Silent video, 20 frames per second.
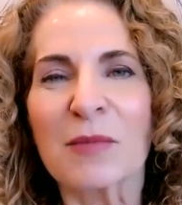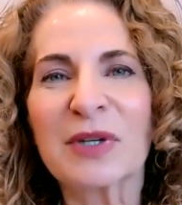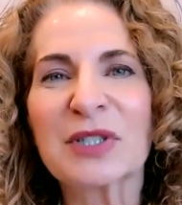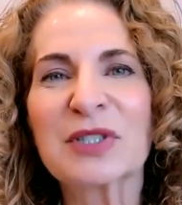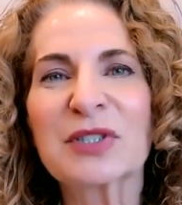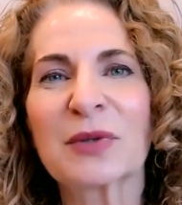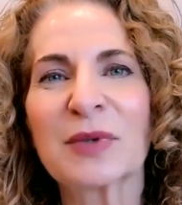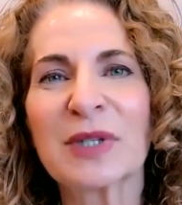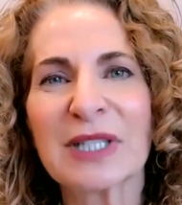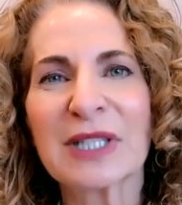
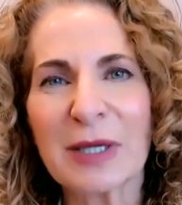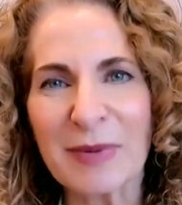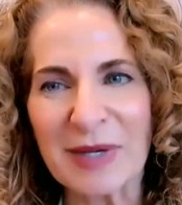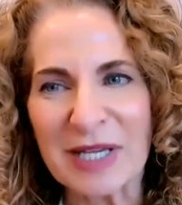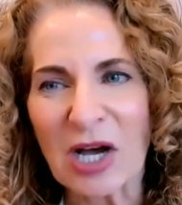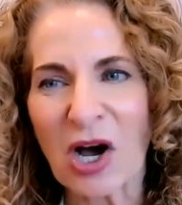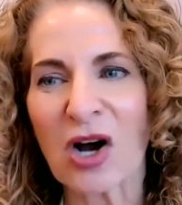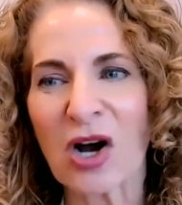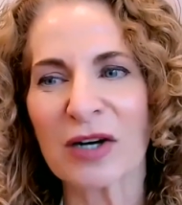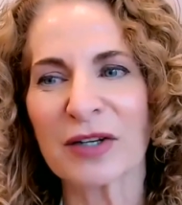but to really
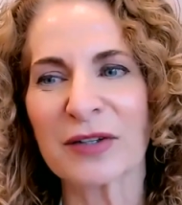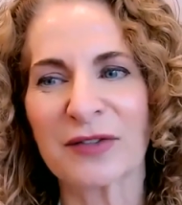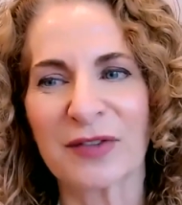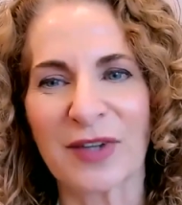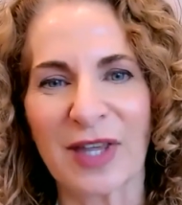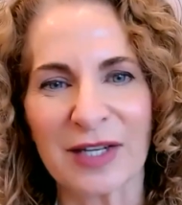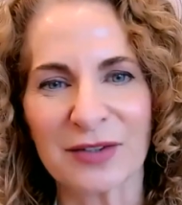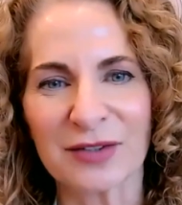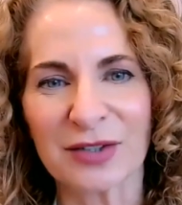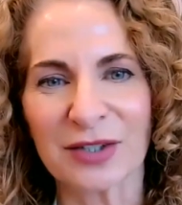be
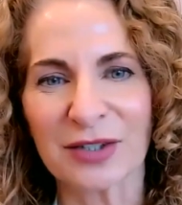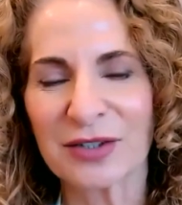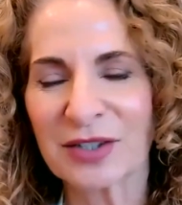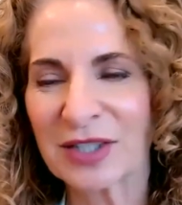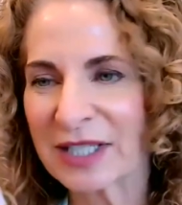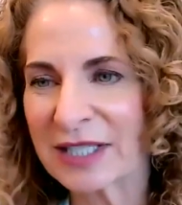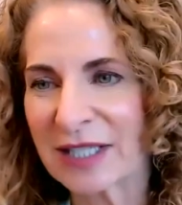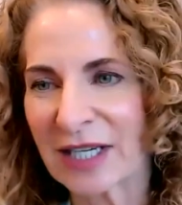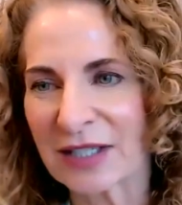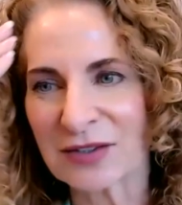
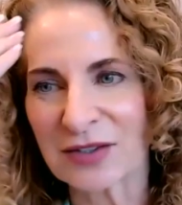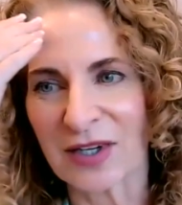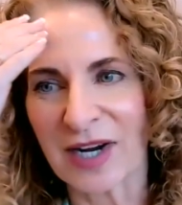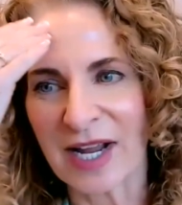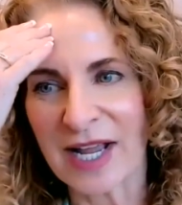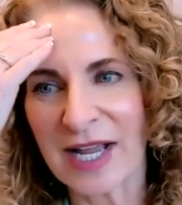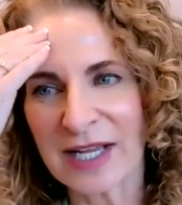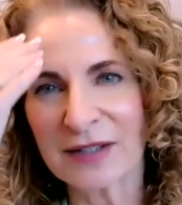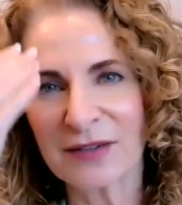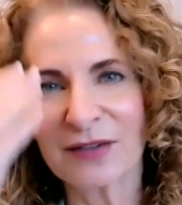heart-centered, connect
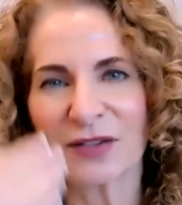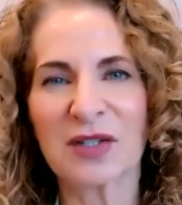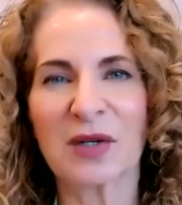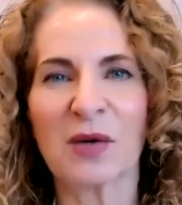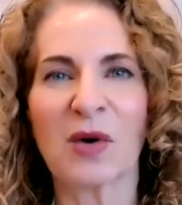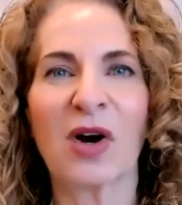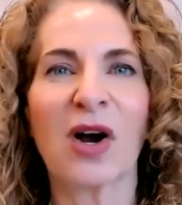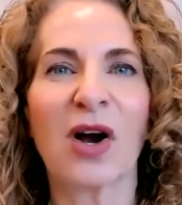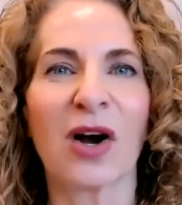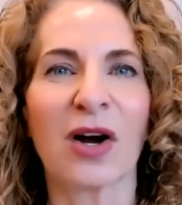our heads
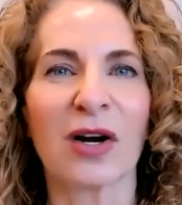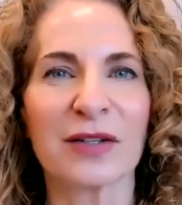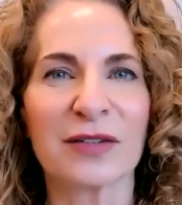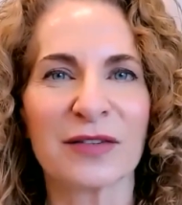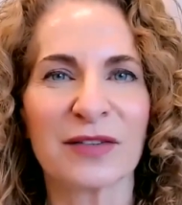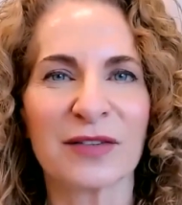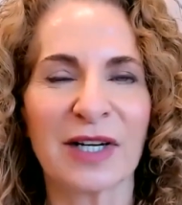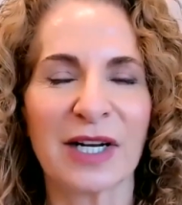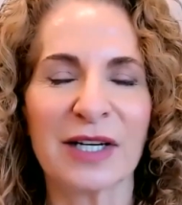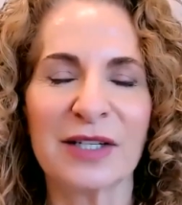to our
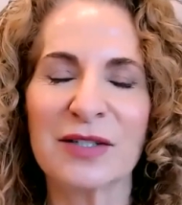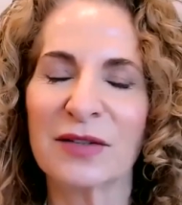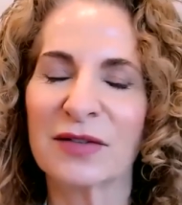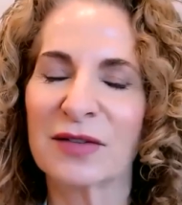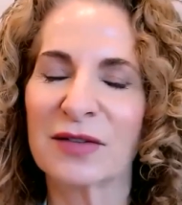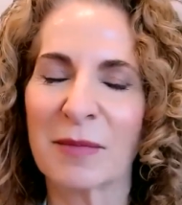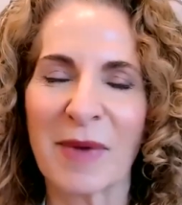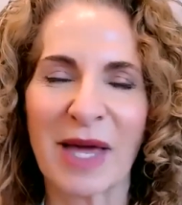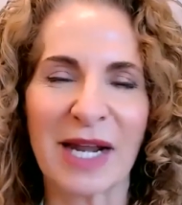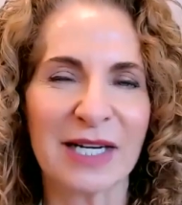hearts. And I do
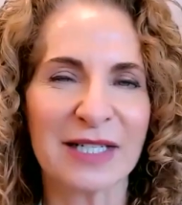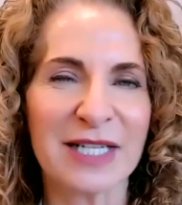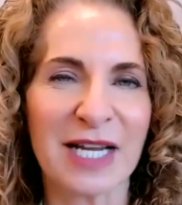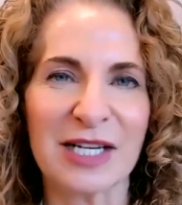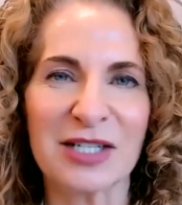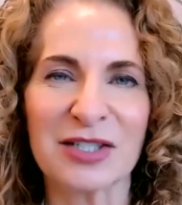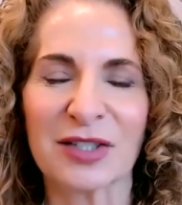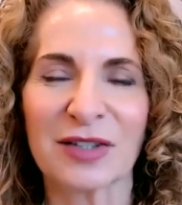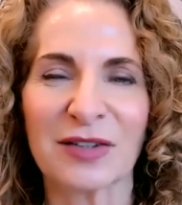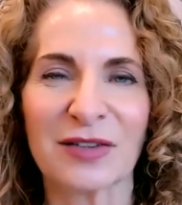some
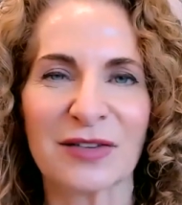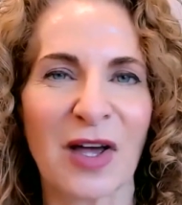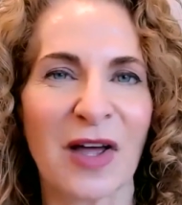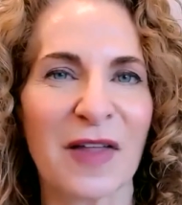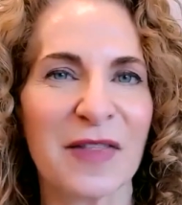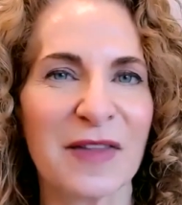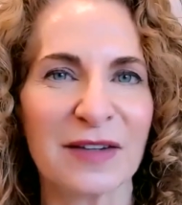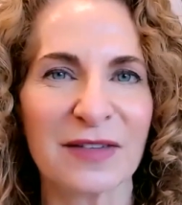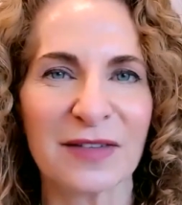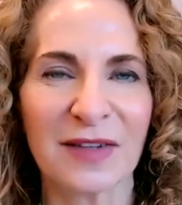meditations
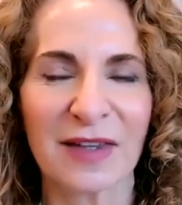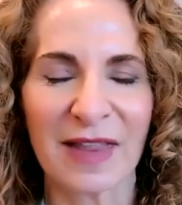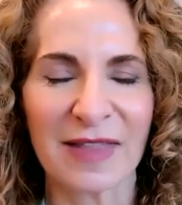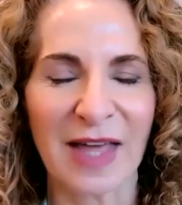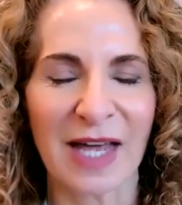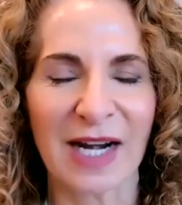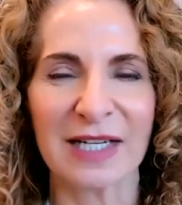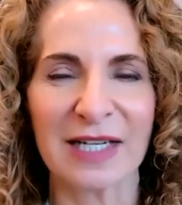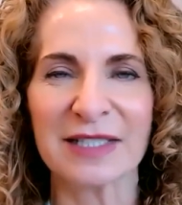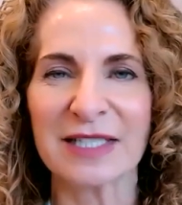on this
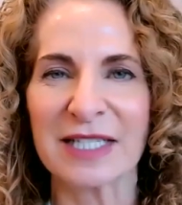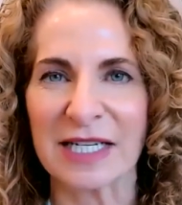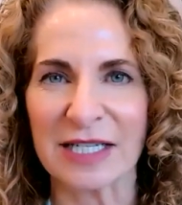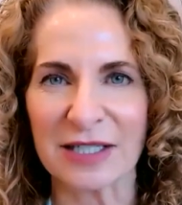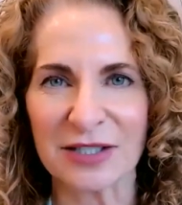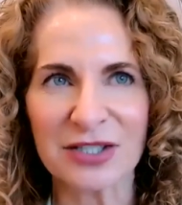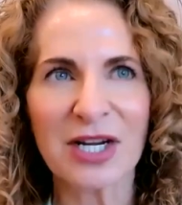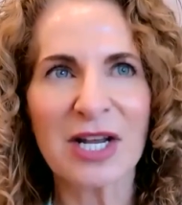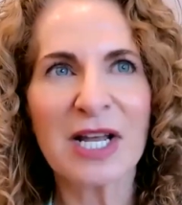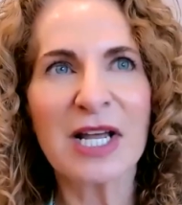that I
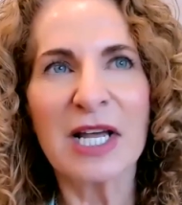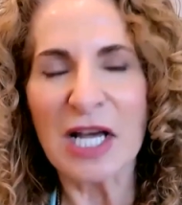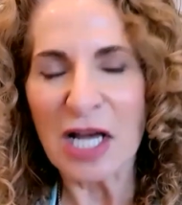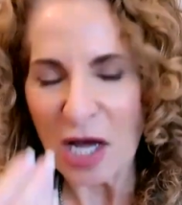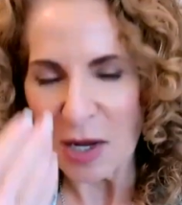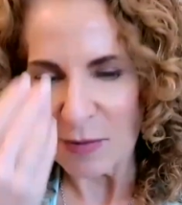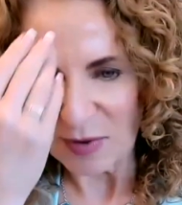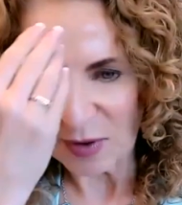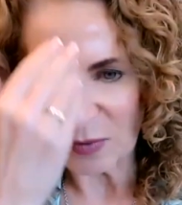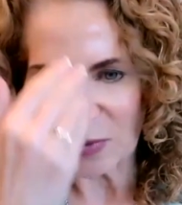teach,
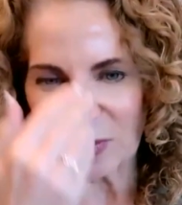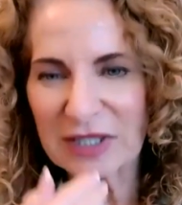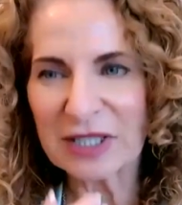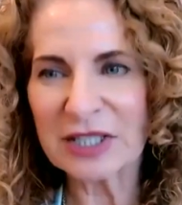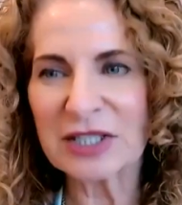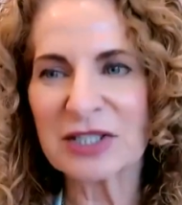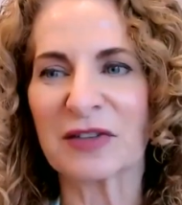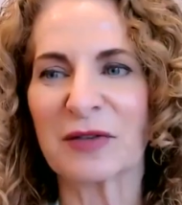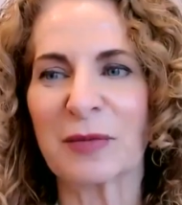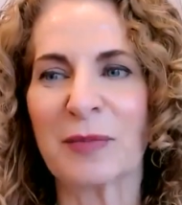but
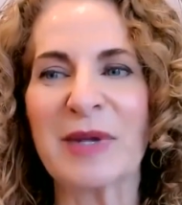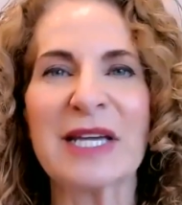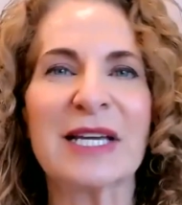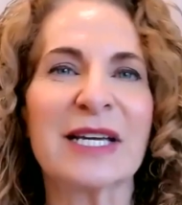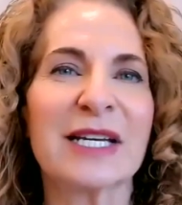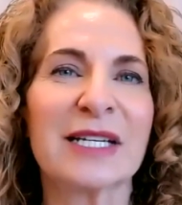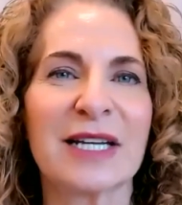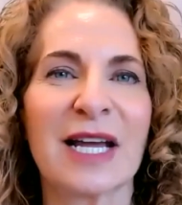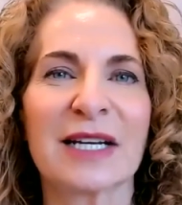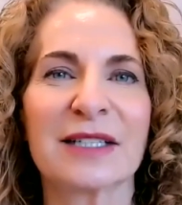really just be
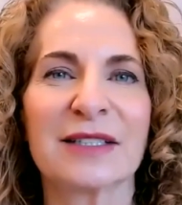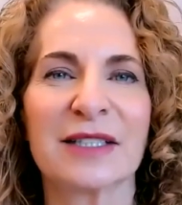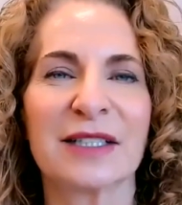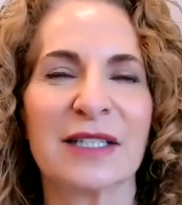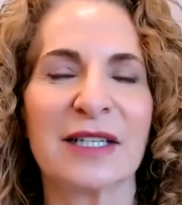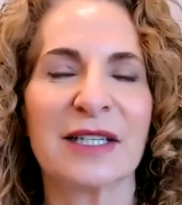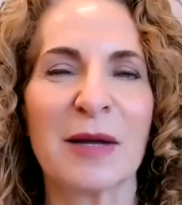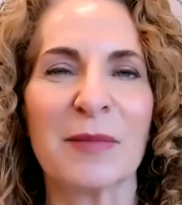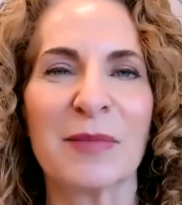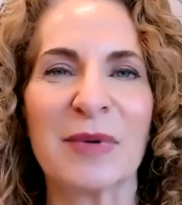
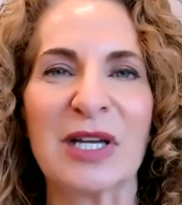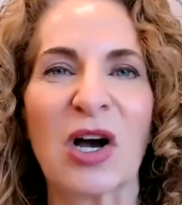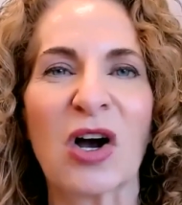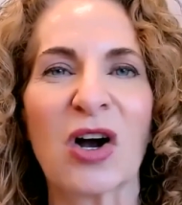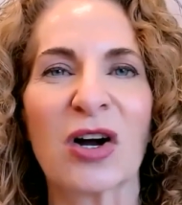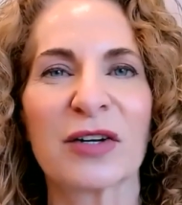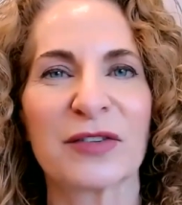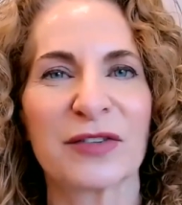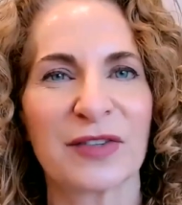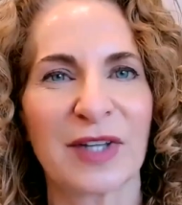connected and be
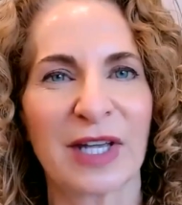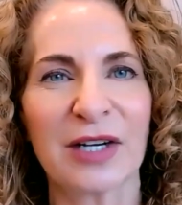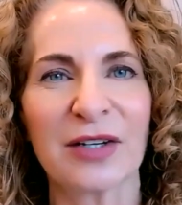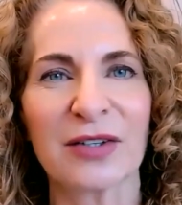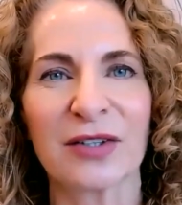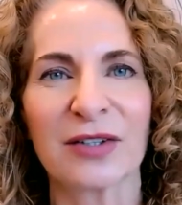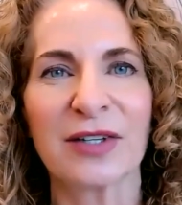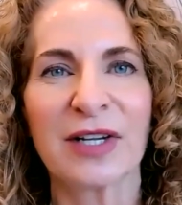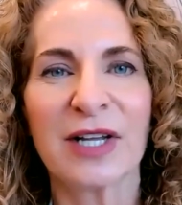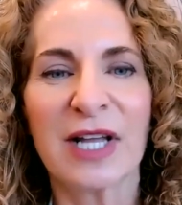
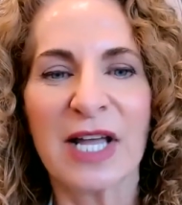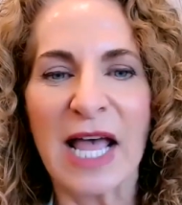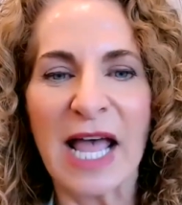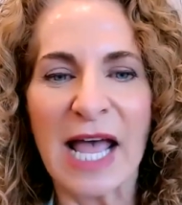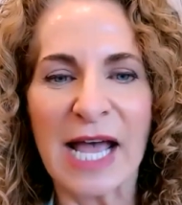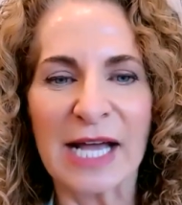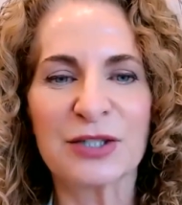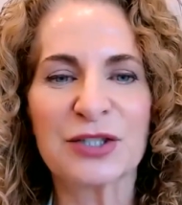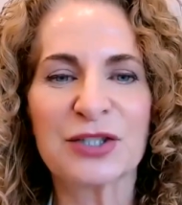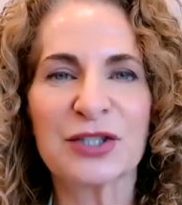heart-centered
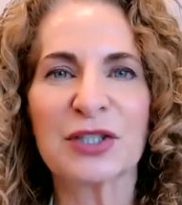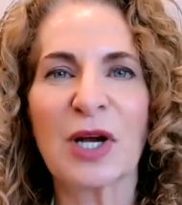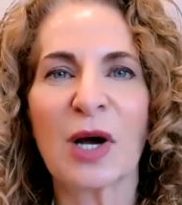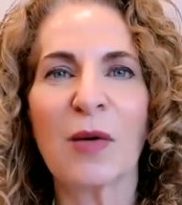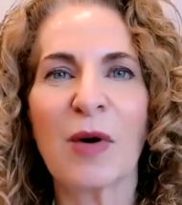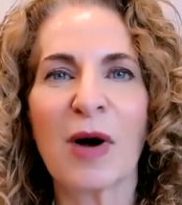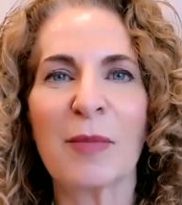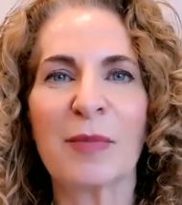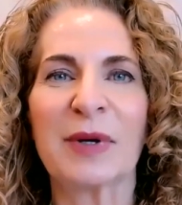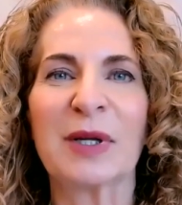and
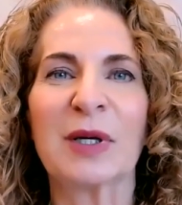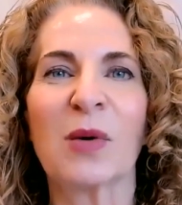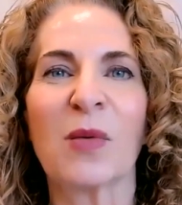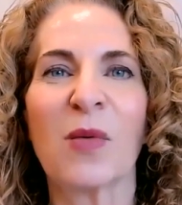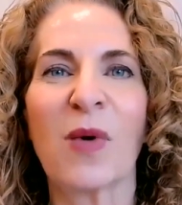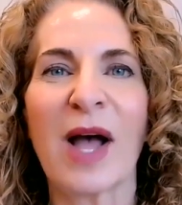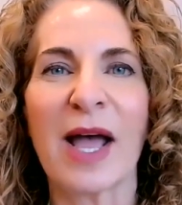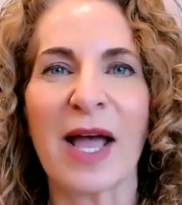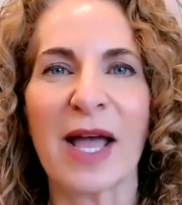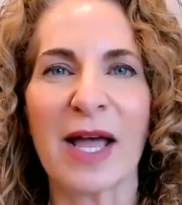show up in a
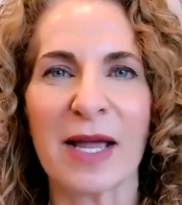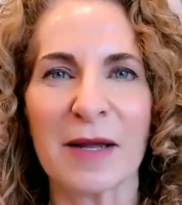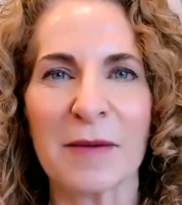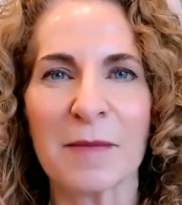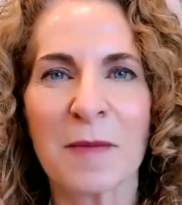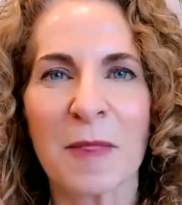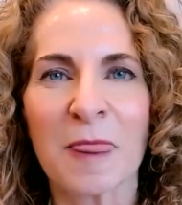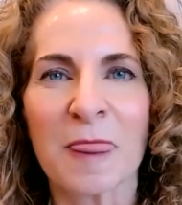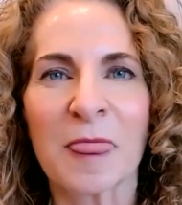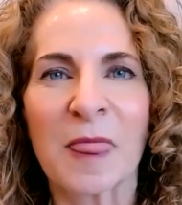
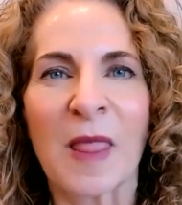way